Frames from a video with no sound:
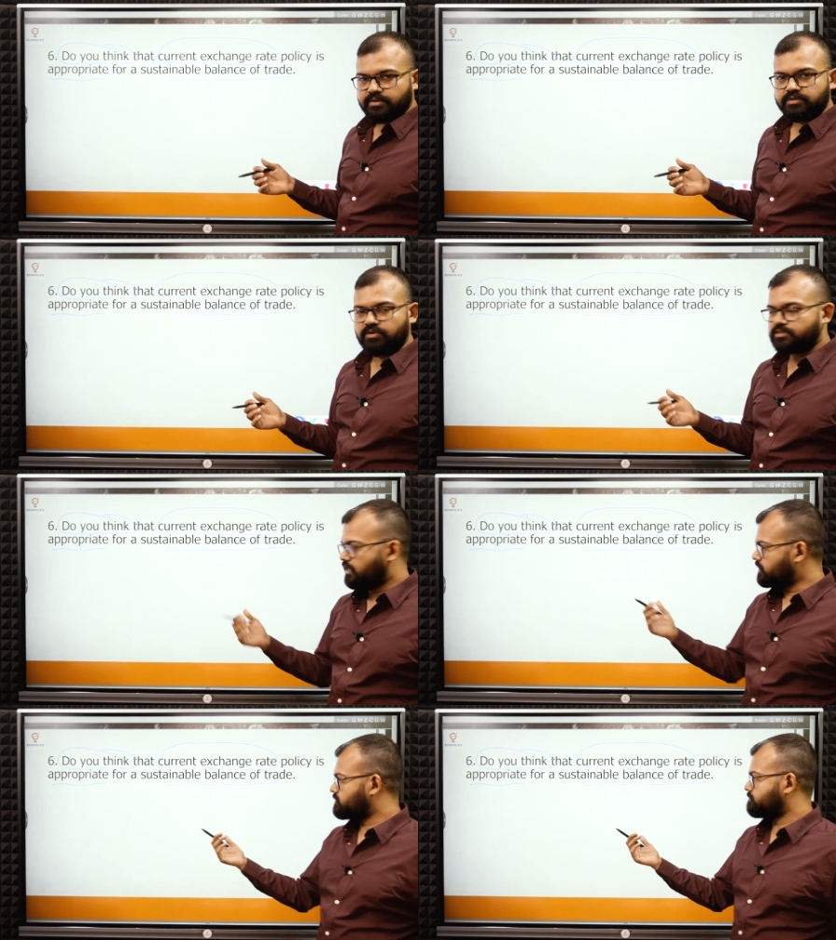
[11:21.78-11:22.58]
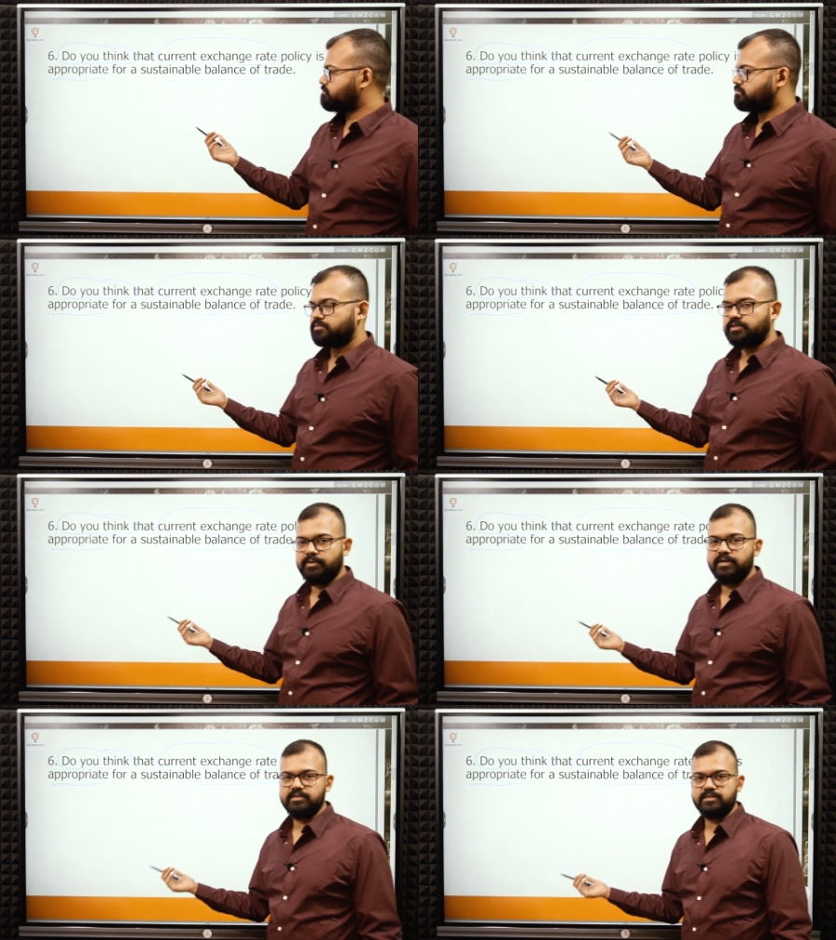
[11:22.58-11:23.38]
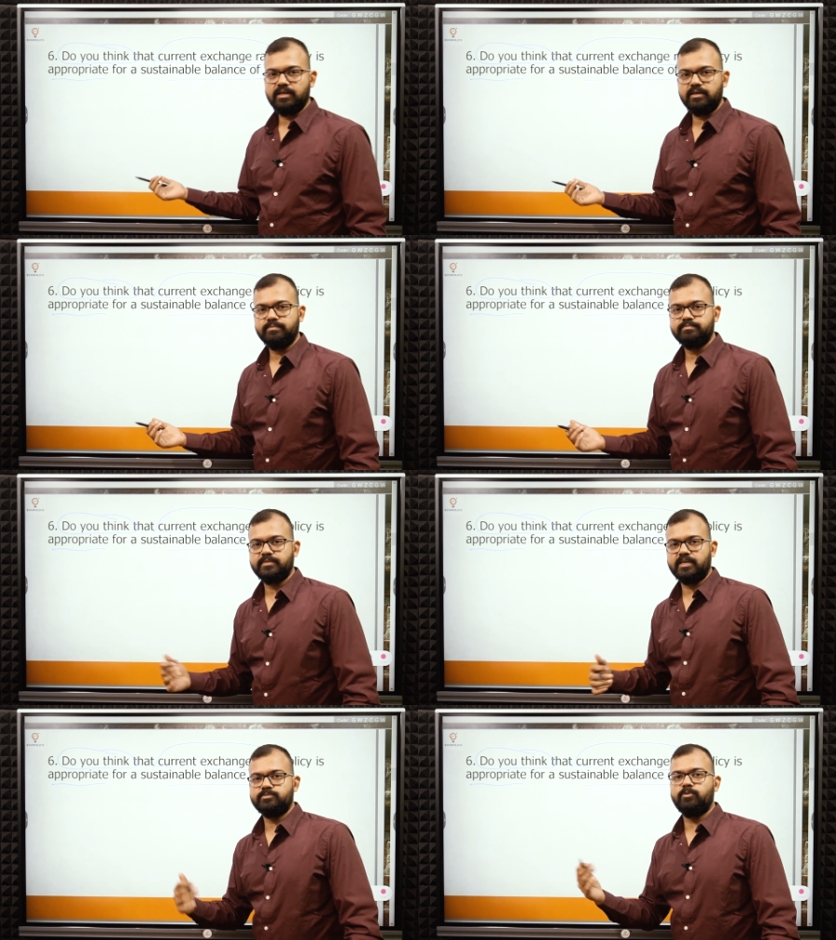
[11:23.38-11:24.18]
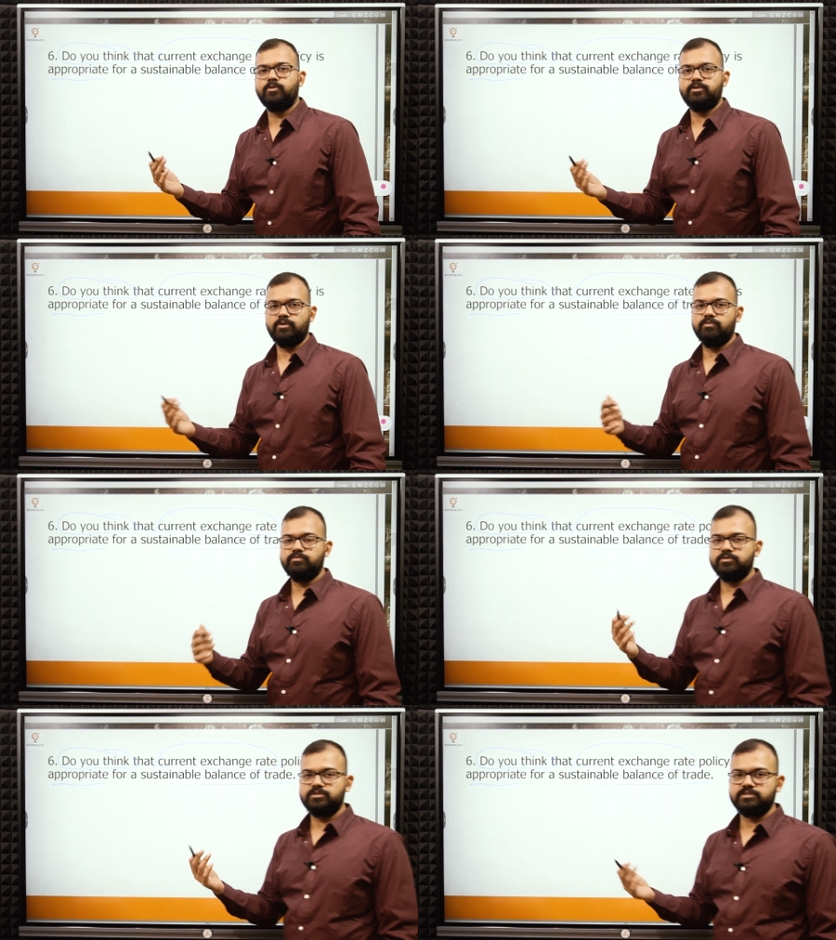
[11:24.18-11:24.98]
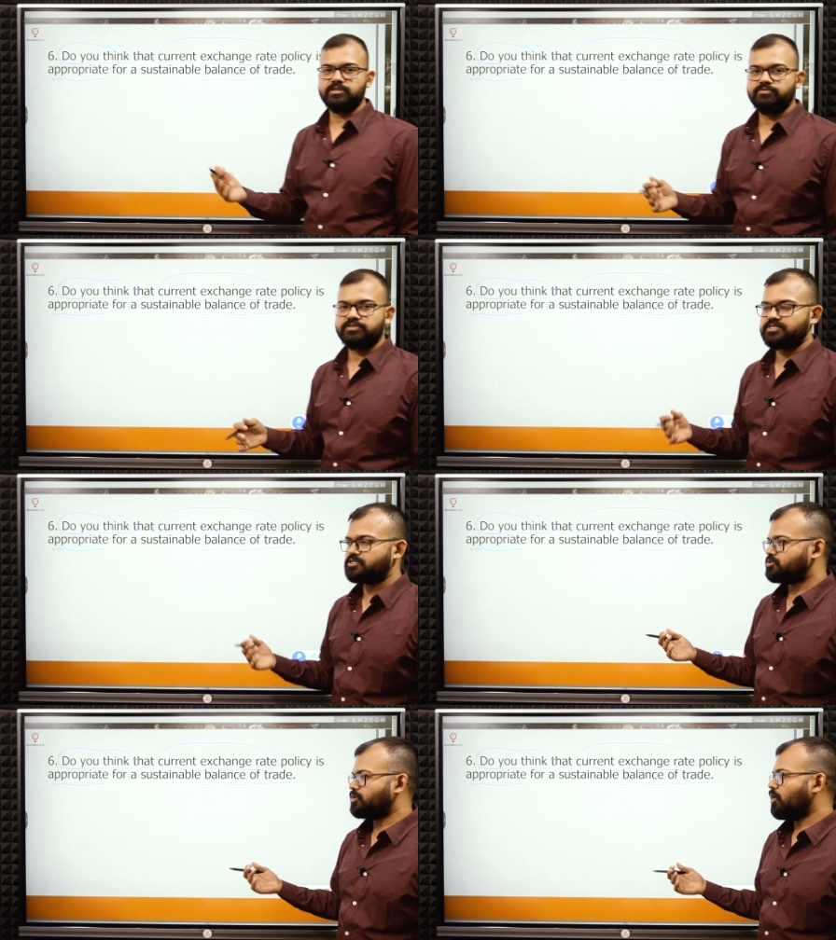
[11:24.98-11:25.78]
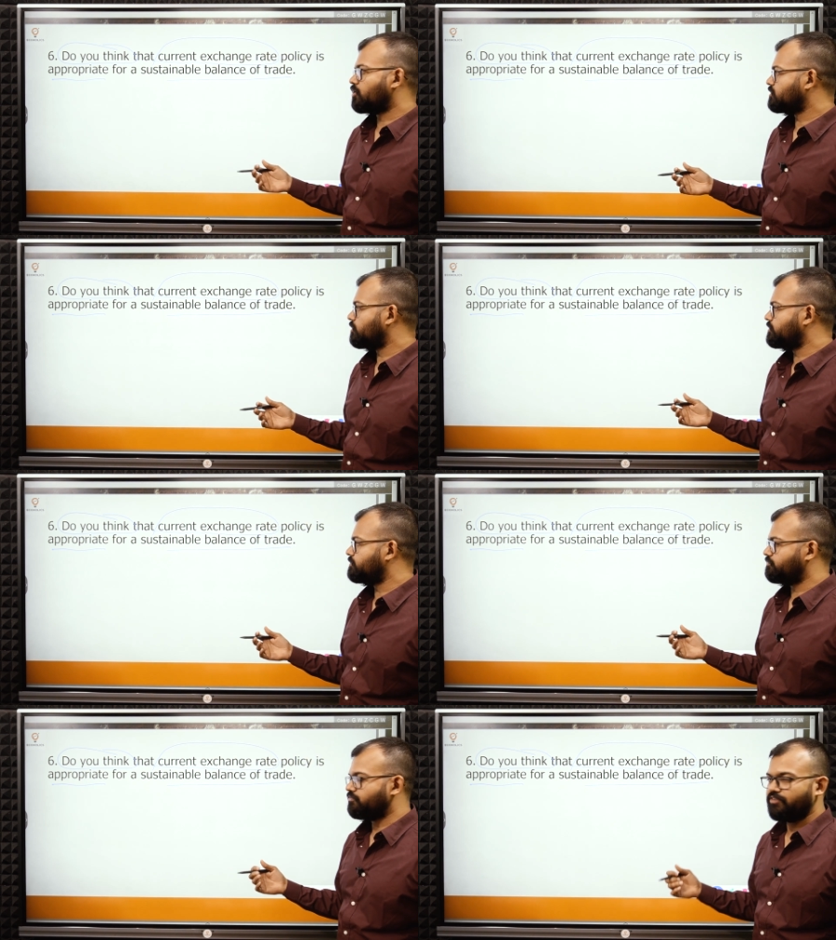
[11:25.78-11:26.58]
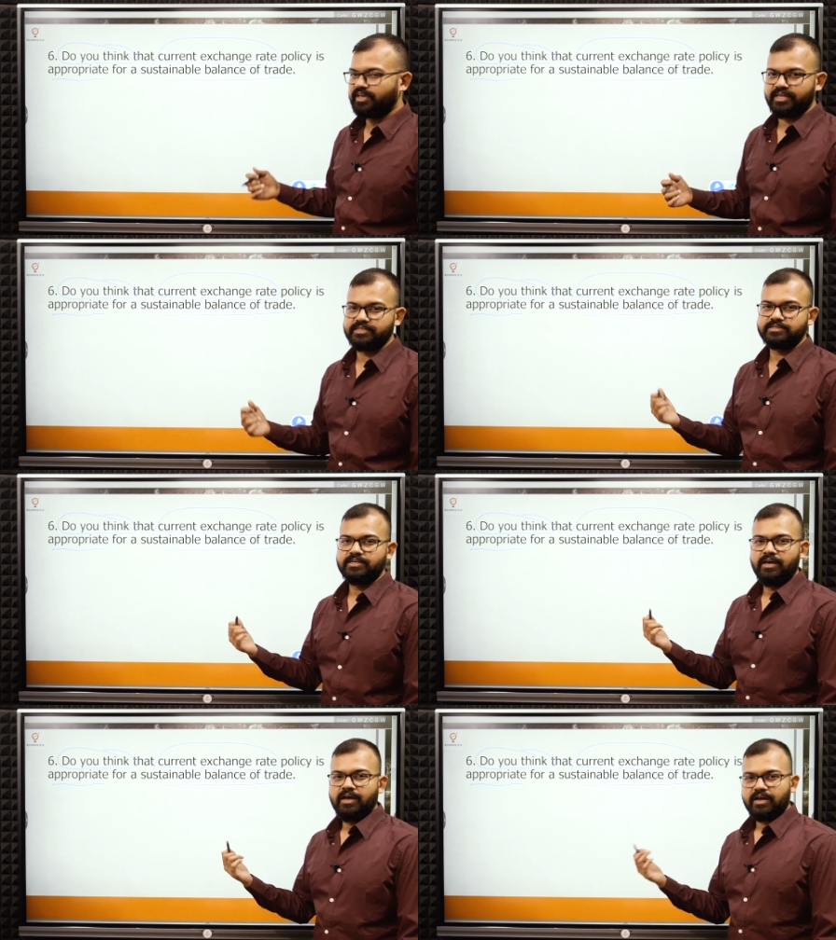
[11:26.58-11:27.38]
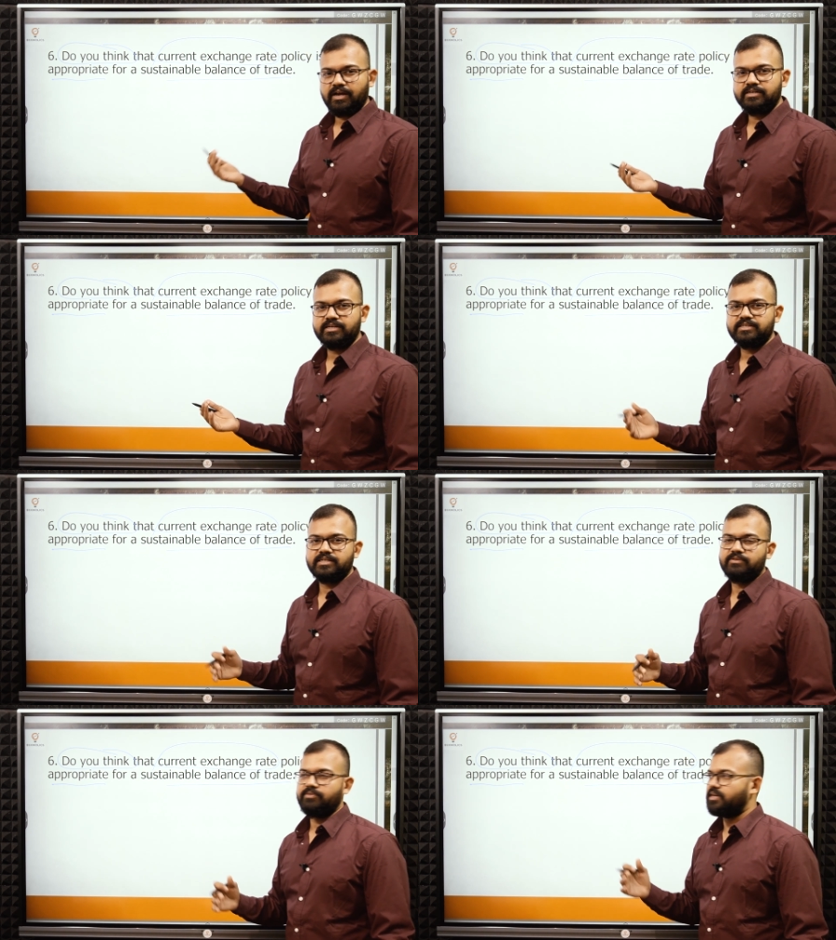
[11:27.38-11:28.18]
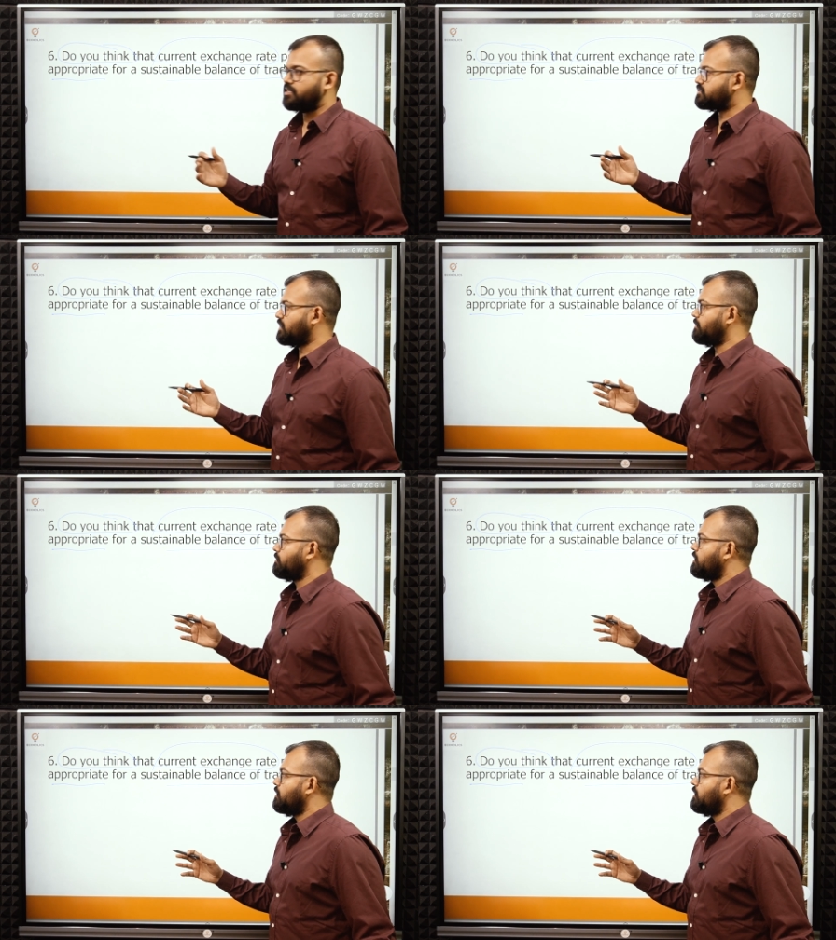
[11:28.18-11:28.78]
it was hit tremendously, the export of goods and services due to lockdown in various countries at a various time.